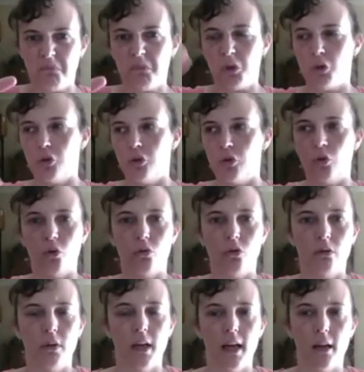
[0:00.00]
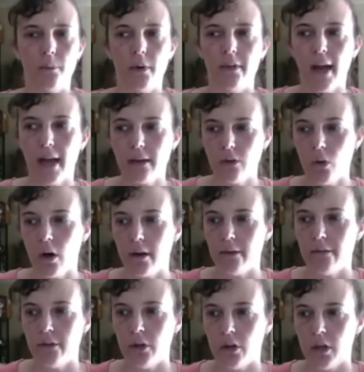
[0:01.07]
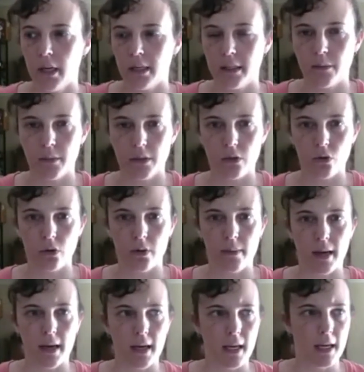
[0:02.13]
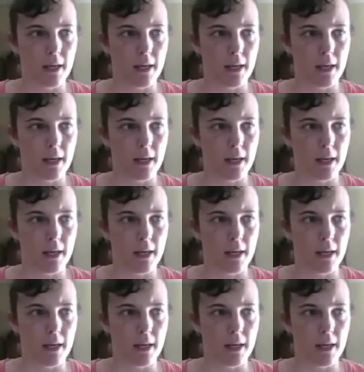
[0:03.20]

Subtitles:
good normal. We've had quite a few customers talk about